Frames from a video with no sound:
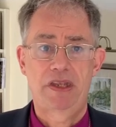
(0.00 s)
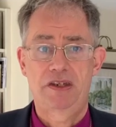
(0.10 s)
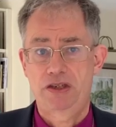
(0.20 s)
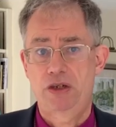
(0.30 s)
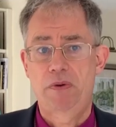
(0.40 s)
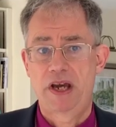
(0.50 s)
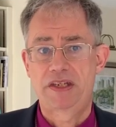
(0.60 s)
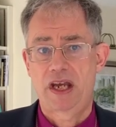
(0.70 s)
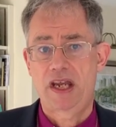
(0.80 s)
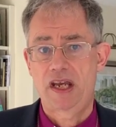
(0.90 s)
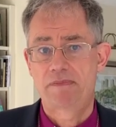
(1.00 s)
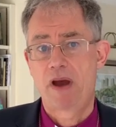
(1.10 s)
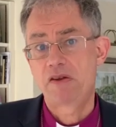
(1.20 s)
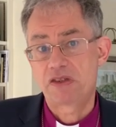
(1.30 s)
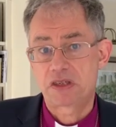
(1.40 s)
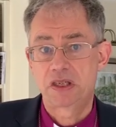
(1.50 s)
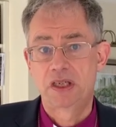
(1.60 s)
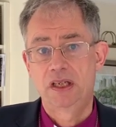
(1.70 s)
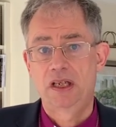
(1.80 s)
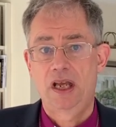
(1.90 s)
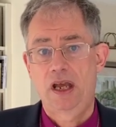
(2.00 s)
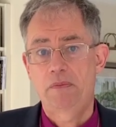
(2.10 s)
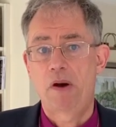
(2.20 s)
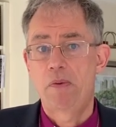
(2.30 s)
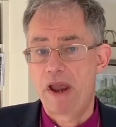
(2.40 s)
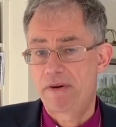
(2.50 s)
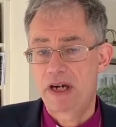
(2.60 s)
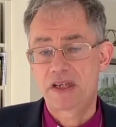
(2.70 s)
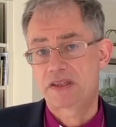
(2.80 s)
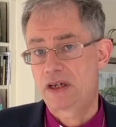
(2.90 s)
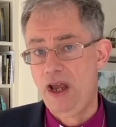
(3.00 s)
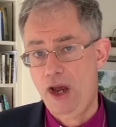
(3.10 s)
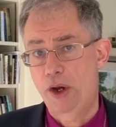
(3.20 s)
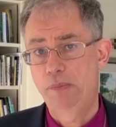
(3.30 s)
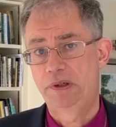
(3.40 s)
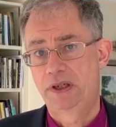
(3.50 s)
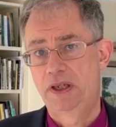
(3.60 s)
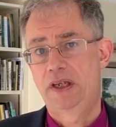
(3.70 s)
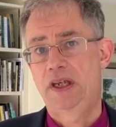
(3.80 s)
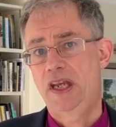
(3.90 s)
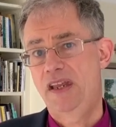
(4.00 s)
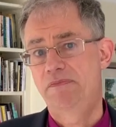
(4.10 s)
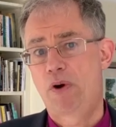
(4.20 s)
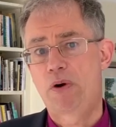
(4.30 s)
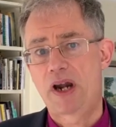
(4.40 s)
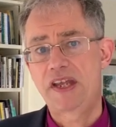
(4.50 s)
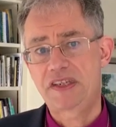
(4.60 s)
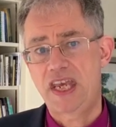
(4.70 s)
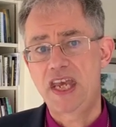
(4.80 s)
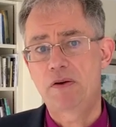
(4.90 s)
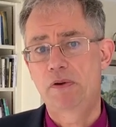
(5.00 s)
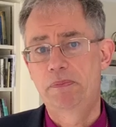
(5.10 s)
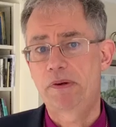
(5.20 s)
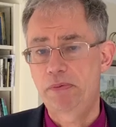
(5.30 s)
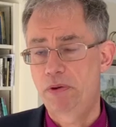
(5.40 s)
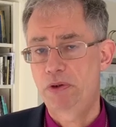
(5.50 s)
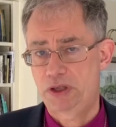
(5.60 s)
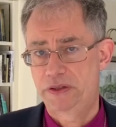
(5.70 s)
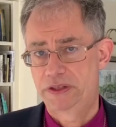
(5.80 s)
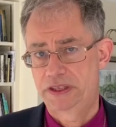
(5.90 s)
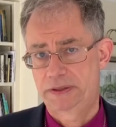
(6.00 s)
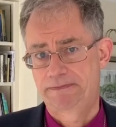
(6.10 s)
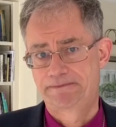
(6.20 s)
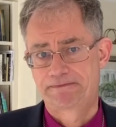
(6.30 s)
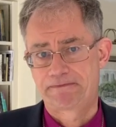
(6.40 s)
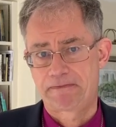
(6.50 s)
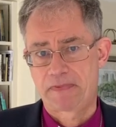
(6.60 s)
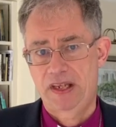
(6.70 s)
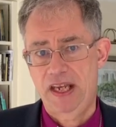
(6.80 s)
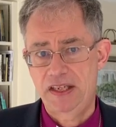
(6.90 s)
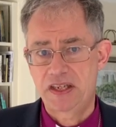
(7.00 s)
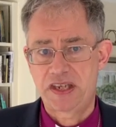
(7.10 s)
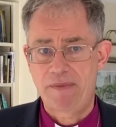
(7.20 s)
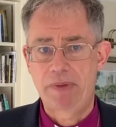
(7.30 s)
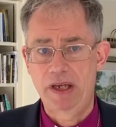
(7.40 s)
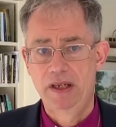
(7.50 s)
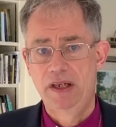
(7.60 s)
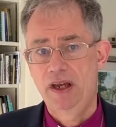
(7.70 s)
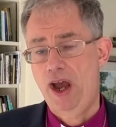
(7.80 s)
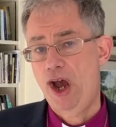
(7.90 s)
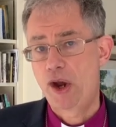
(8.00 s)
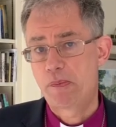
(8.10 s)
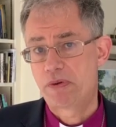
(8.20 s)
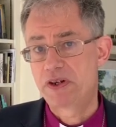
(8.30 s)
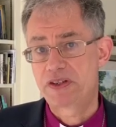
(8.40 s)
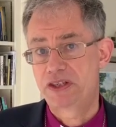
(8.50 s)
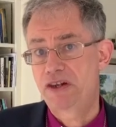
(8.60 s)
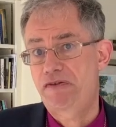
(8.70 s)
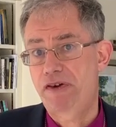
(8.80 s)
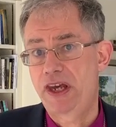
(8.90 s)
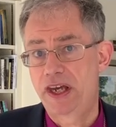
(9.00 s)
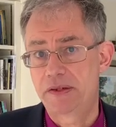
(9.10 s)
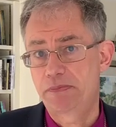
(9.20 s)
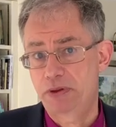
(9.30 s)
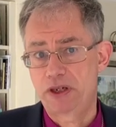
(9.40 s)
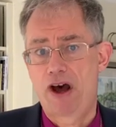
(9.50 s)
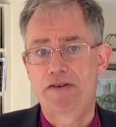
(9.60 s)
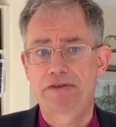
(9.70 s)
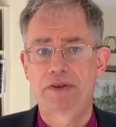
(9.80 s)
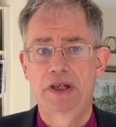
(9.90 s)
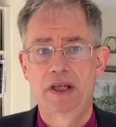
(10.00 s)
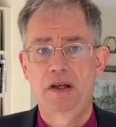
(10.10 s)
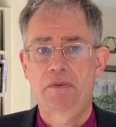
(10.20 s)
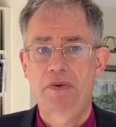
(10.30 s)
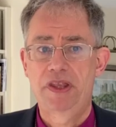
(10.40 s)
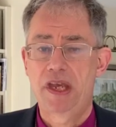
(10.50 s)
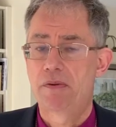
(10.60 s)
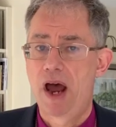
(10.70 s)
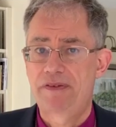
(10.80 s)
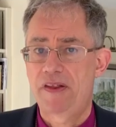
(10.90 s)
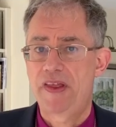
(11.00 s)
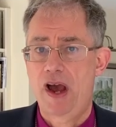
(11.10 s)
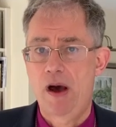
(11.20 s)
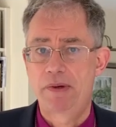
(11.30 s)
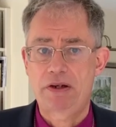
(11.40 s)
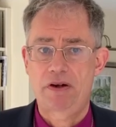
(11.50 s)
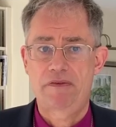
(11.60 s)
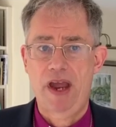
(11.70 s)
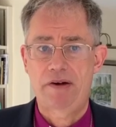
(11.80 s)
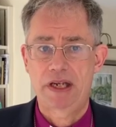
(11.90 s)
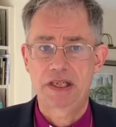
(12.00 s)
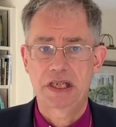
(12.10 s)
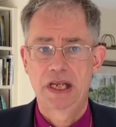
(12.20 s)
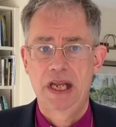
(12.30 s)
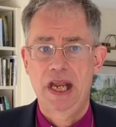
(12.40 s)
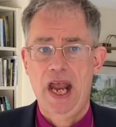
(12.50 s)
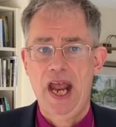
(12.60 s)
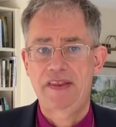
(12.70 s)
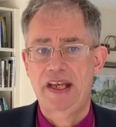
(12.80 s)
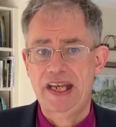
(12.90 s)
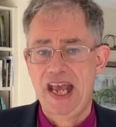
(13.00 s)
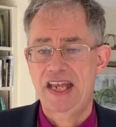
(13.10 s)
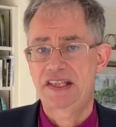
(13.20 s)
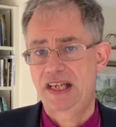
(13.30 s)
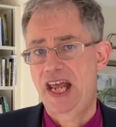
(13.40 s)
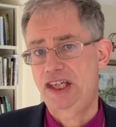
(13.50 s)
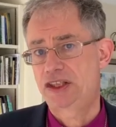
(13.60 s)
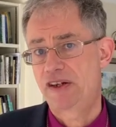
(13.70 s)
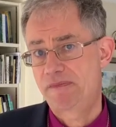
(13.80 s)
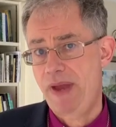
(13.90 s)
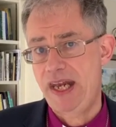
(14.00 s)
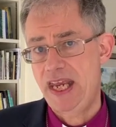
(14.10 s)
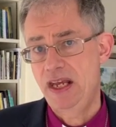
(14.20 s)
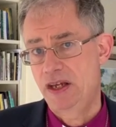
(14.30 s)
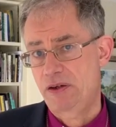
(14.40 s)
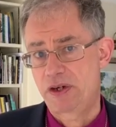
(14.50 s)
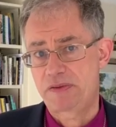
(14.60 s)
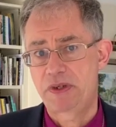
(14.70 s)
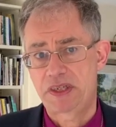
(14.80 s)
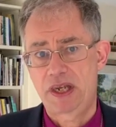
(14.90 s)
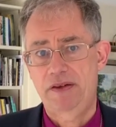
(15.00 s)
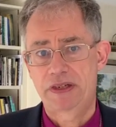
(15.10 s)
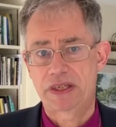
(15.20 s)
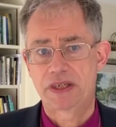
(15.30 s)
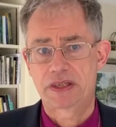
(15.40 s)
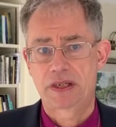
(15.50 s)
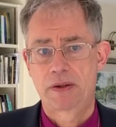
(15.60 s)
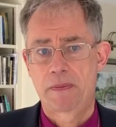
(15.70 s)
the two words I heard most were weariness and hope, in more or less equal proportions. In December, hope was deferred, put off, with the arrival of the Omicron variant and the cancellation of many Christmas services.